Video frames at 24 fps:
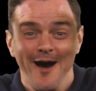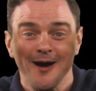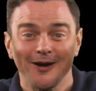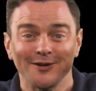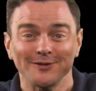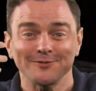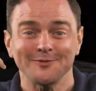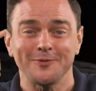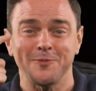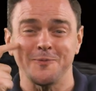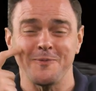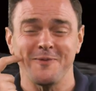
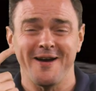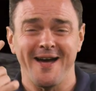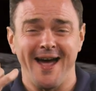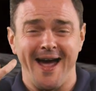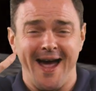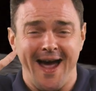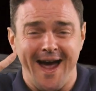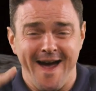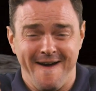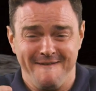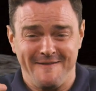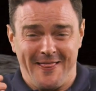Even though they
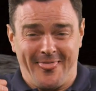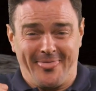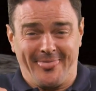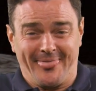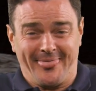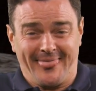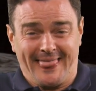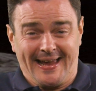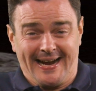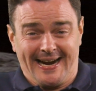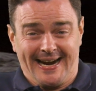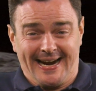have a
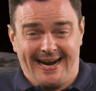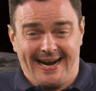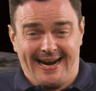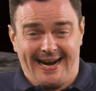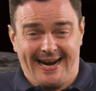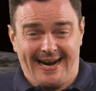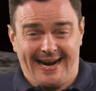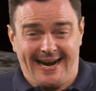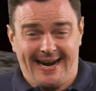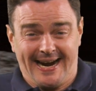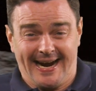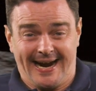heavy, thick
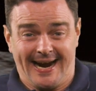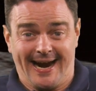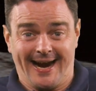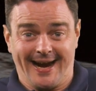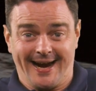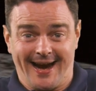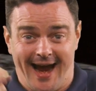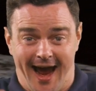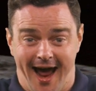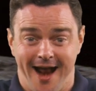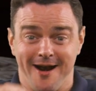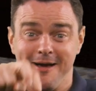
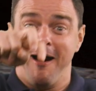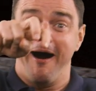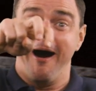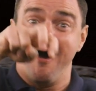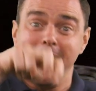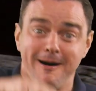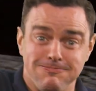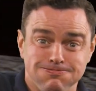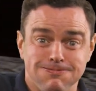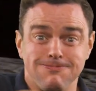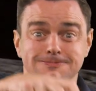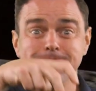spacesuit on,
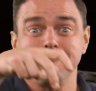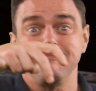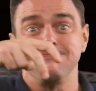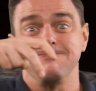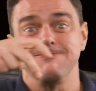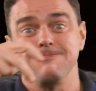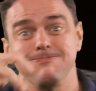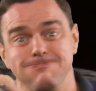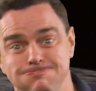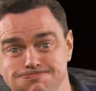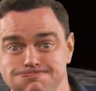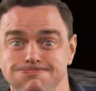they can
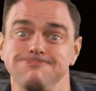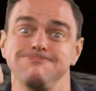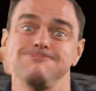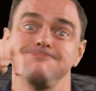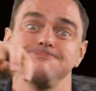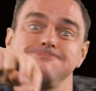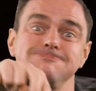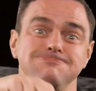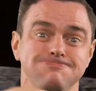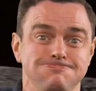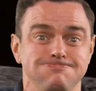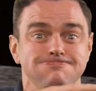still
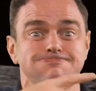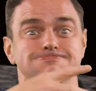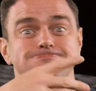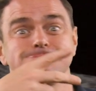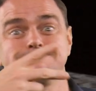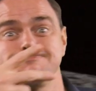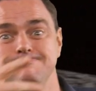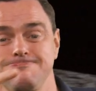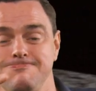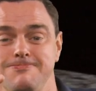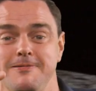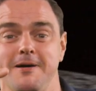float,
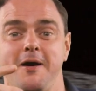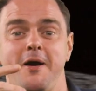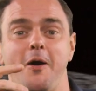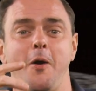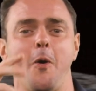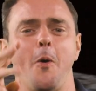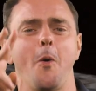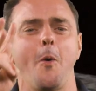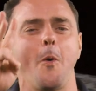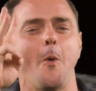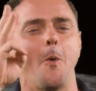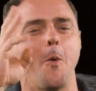hop,
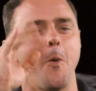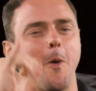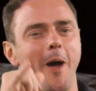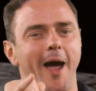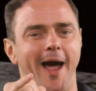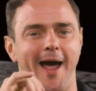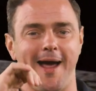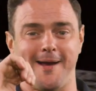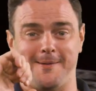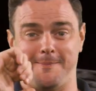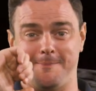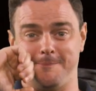and
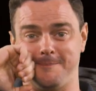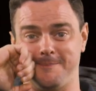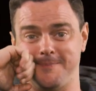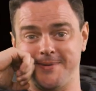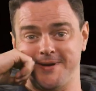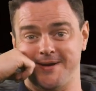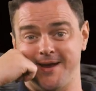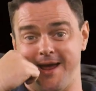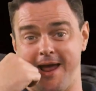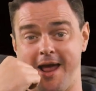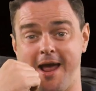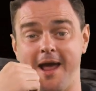jump long
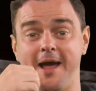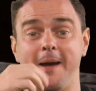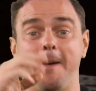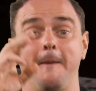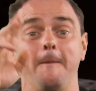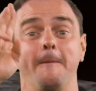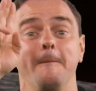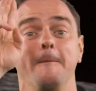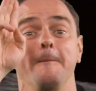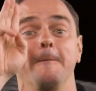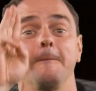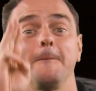
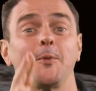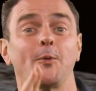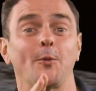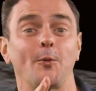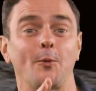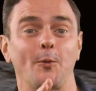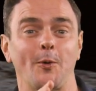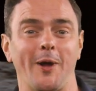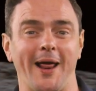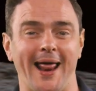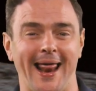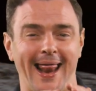distances. This
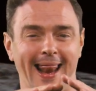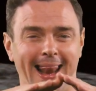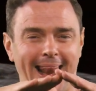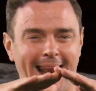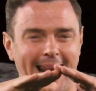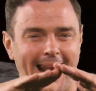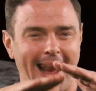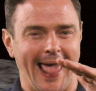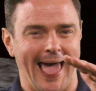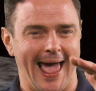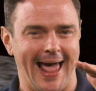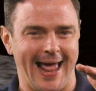is because the
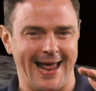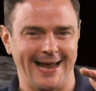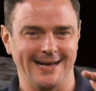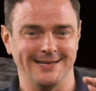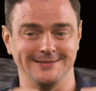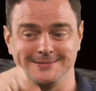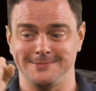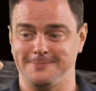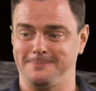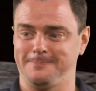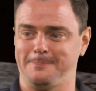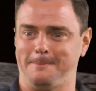moon
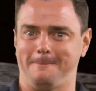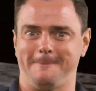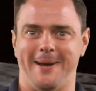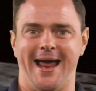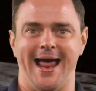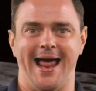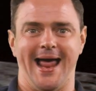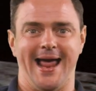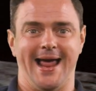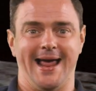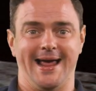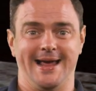has a lower
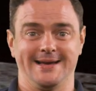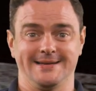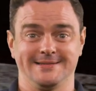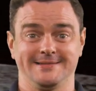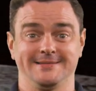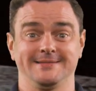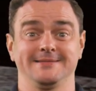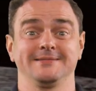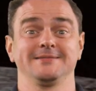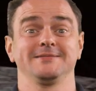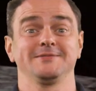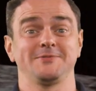mass than
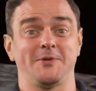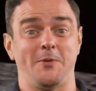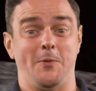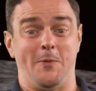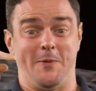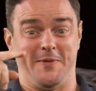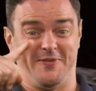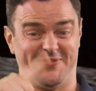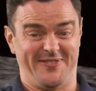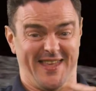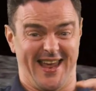the Earth.